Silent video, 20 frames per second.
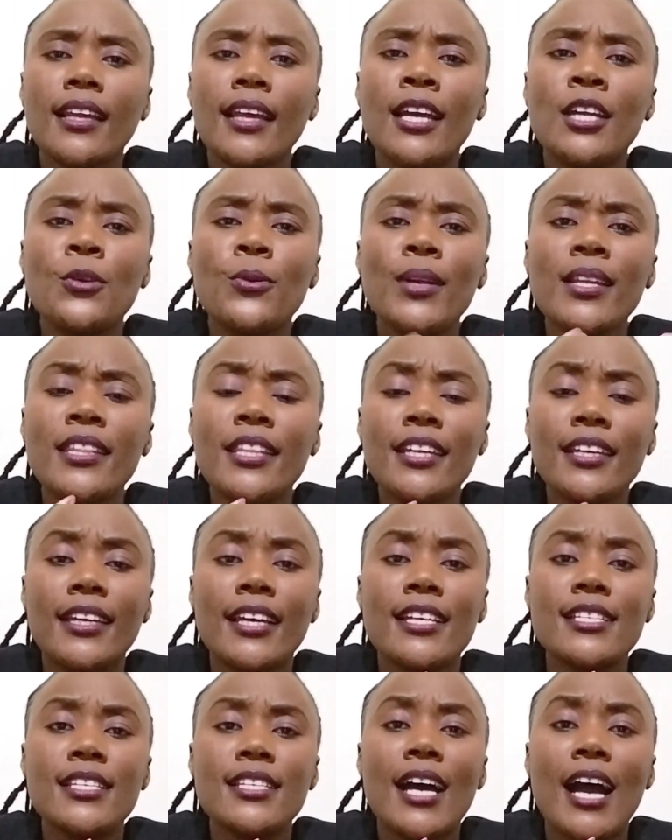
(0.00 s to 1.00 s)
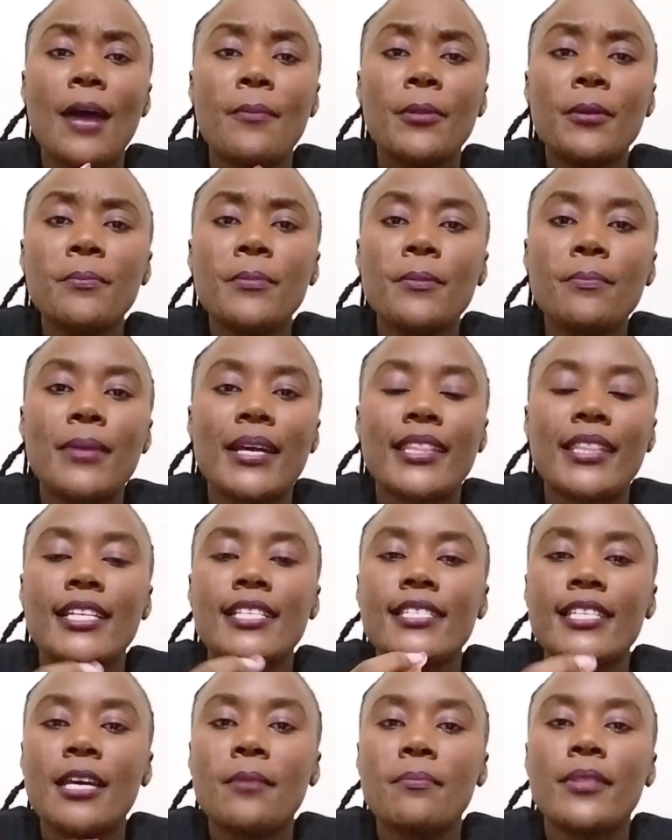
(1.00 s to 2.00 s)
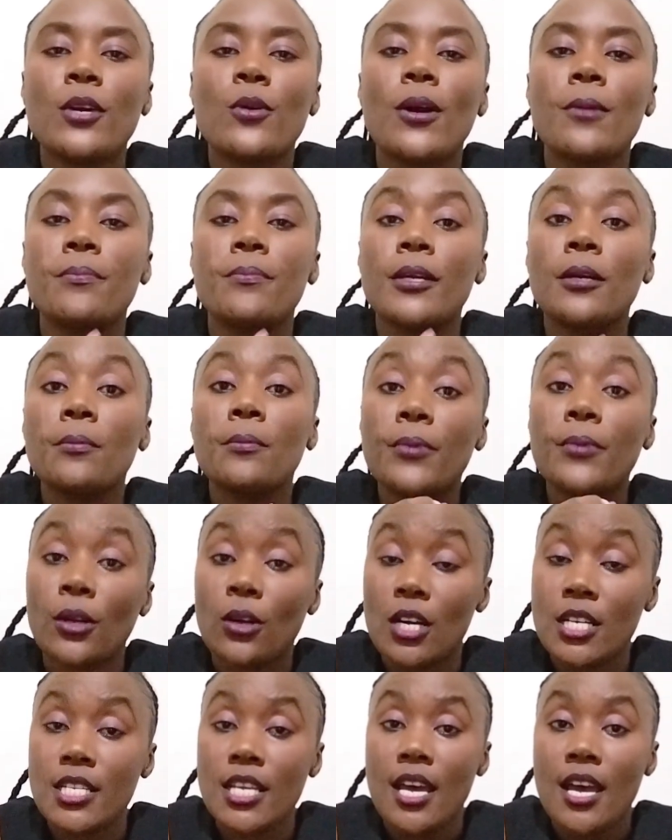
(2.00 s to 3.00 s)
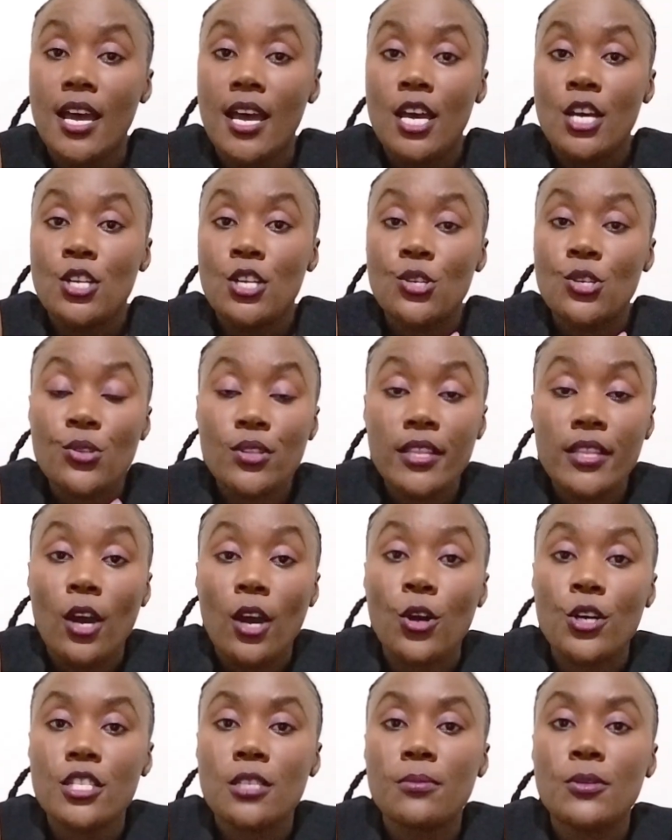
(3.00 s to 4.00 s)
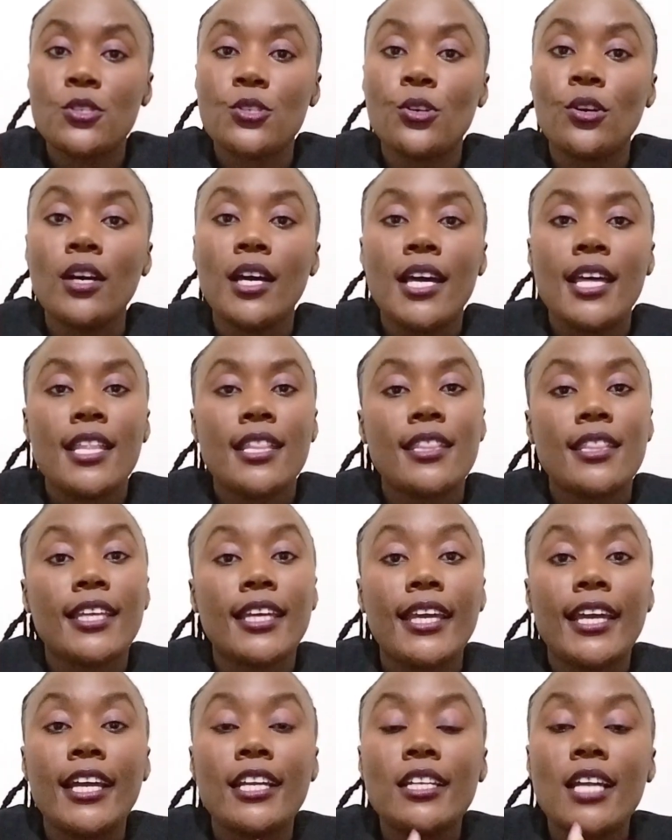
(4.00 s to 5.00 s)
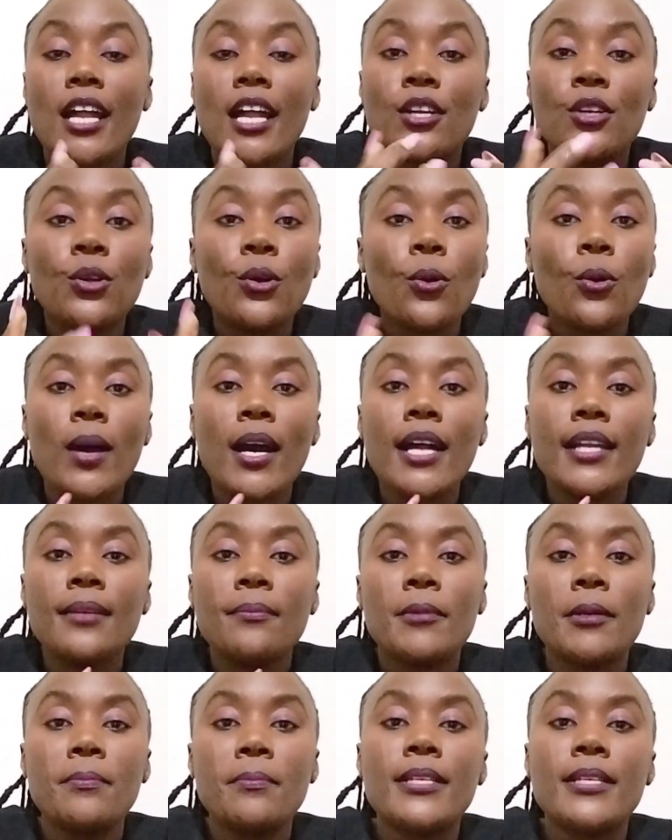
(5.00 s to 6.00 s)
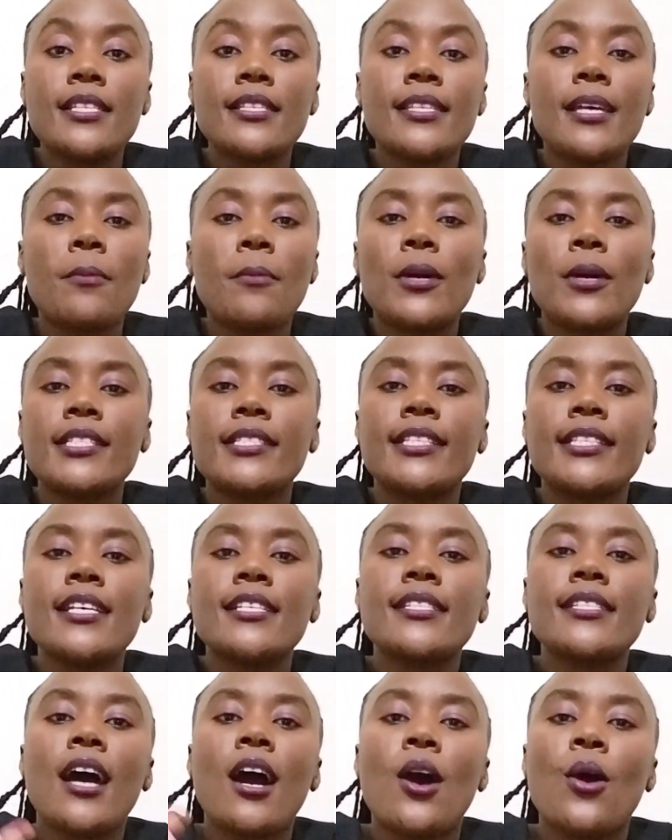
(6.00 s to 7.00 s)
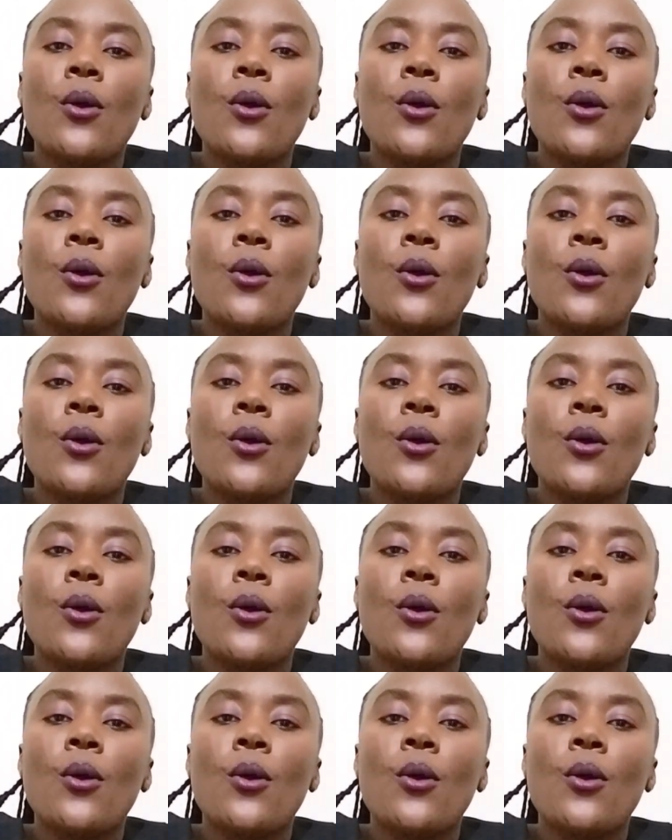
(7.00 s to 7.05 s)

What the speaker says: and when they get maybe by the time they were being brought to the hospital, they had no one. Maybe someone just